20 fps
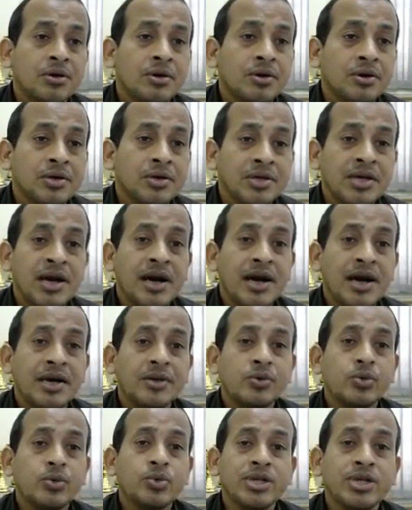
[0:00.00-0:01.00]

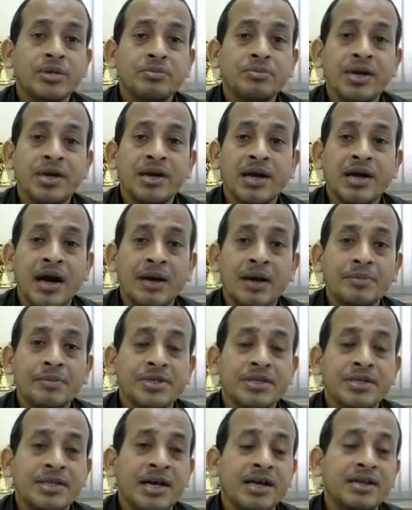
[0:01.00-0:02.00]
Here question may comes
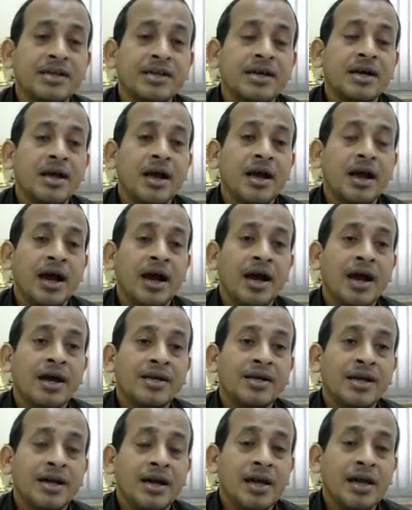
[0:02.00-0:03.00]
that
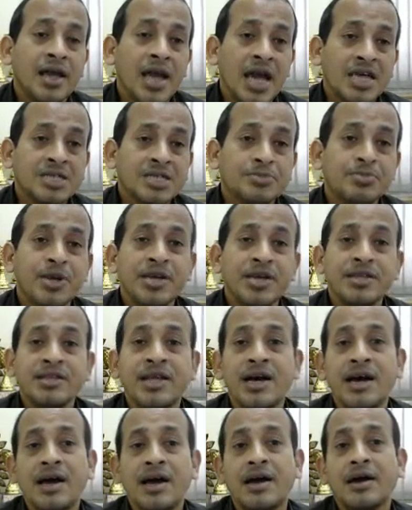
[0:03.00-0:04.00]
explain
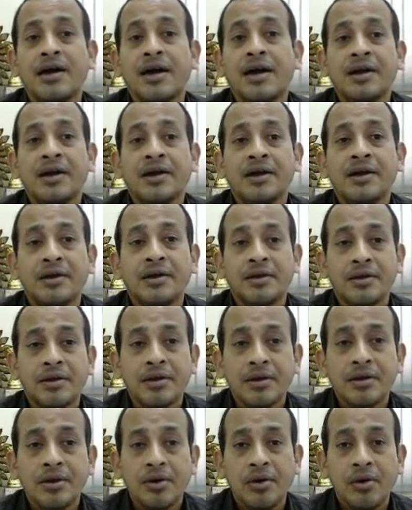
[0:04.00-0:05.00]
the
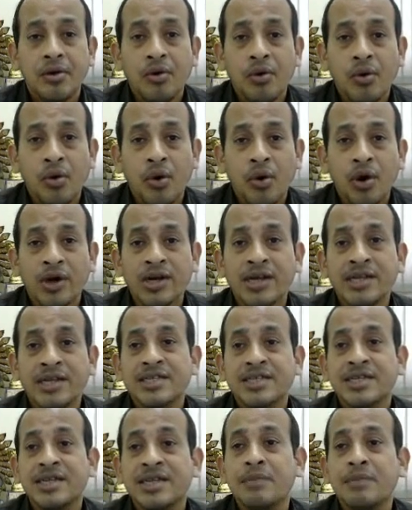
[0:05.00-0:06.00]

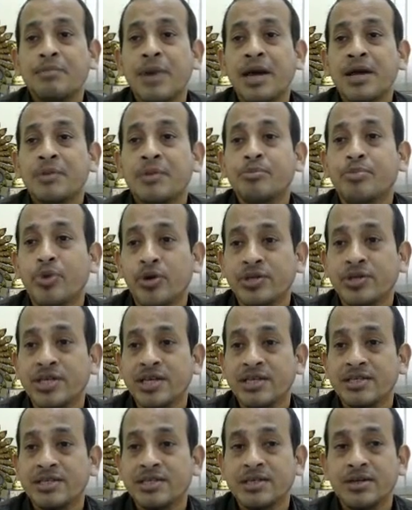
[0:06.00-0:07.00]
organizational buying
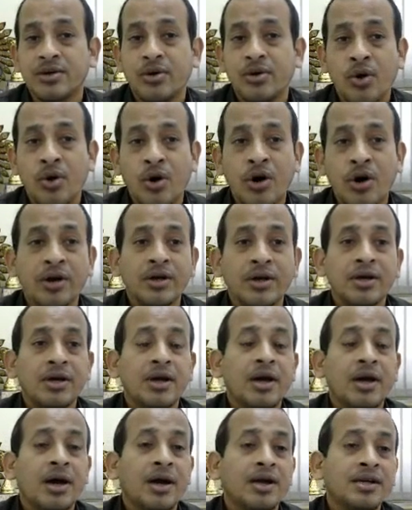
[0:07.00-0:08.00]
process
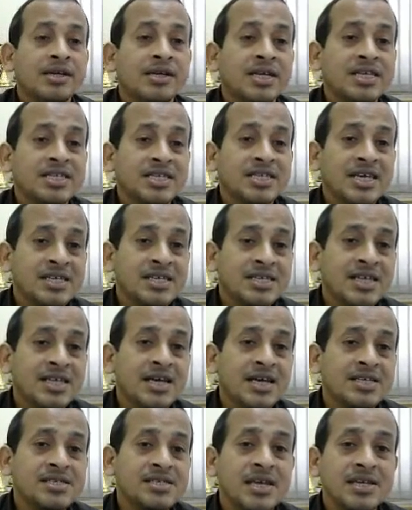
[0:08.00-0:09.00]
or discuss
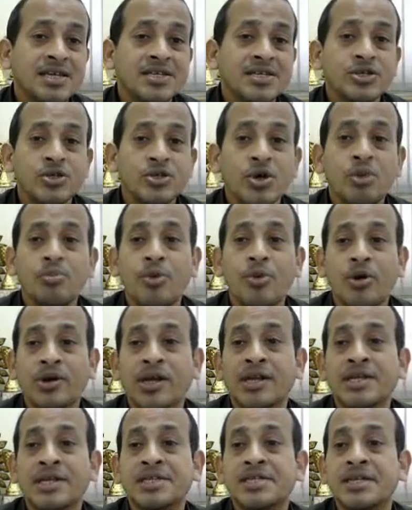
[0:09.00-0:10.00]
the stages of
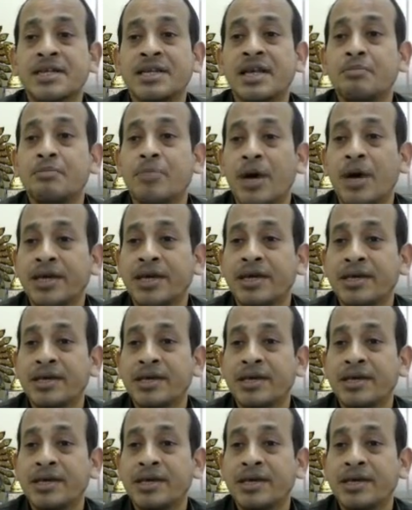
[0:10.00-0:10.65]
organizational buying.